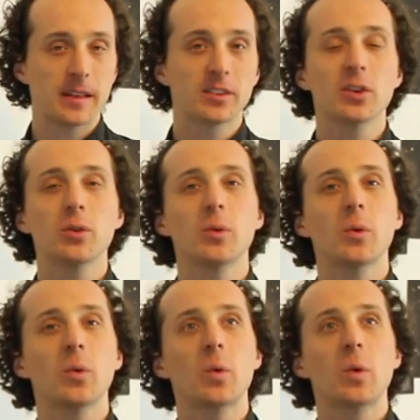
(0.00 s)
And so
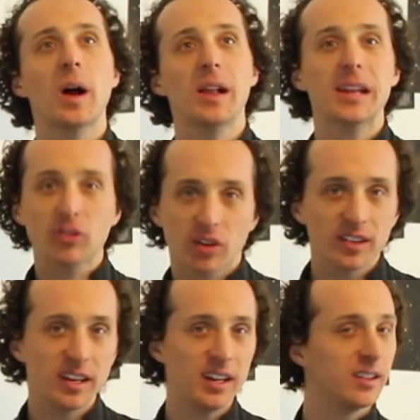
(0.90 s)

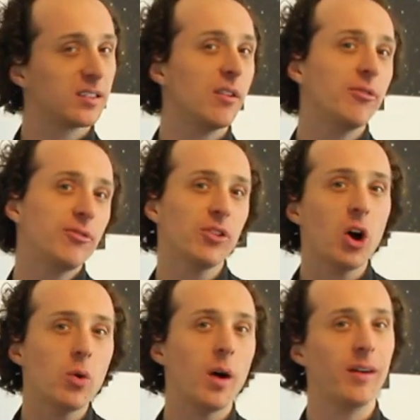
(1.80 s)
electricity is the
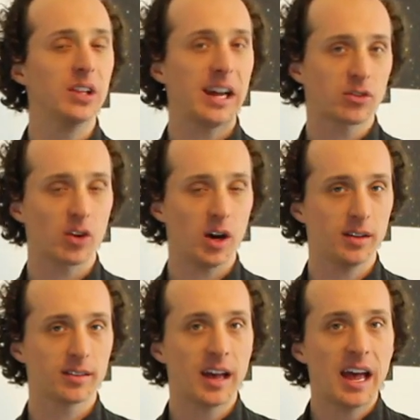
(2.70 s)
flow of
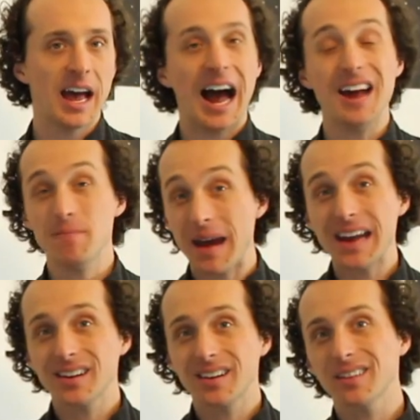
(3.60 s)
electrons, and
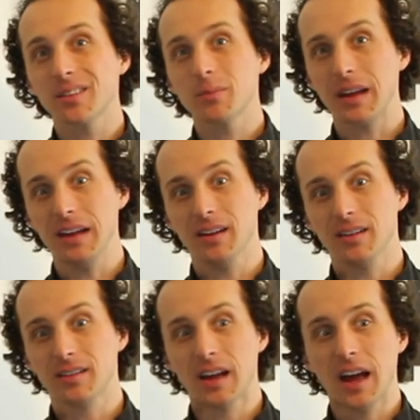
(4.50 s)
magnetism
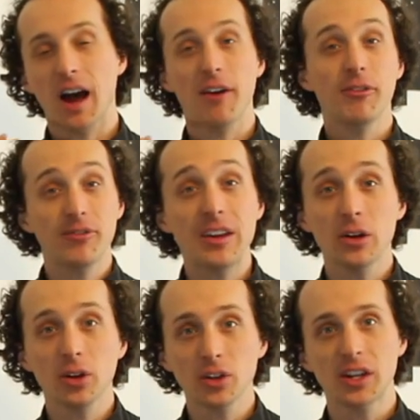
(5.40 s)
is a
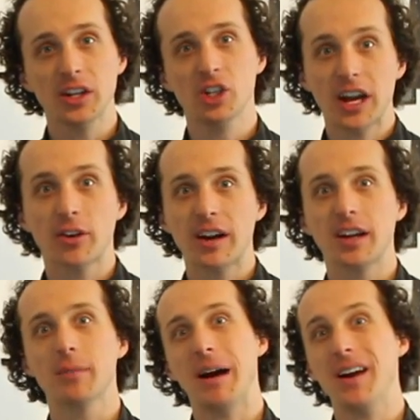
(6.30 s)
field
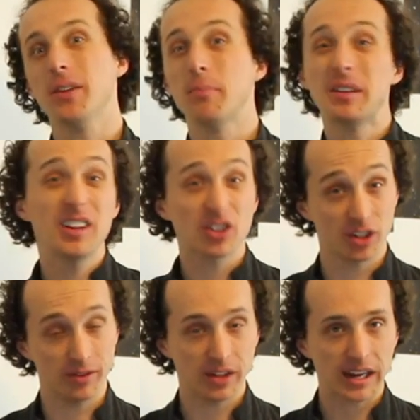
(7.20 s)
generated by the
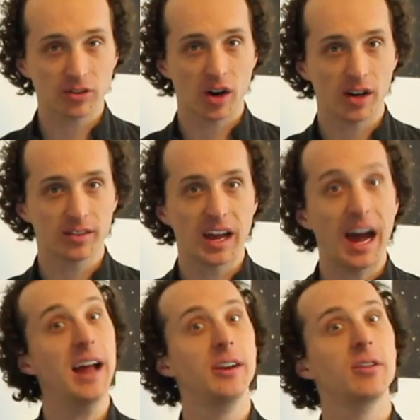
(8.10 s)
position of electrons
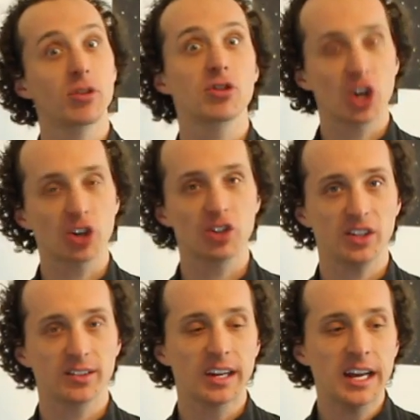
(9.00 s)
and their
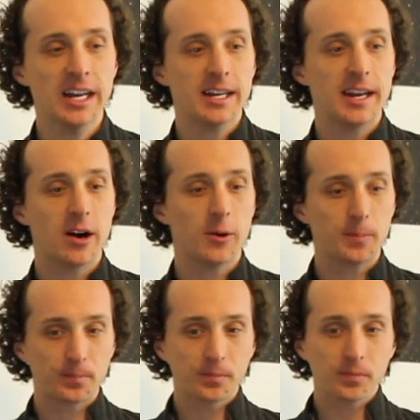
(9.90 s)
charges. Now,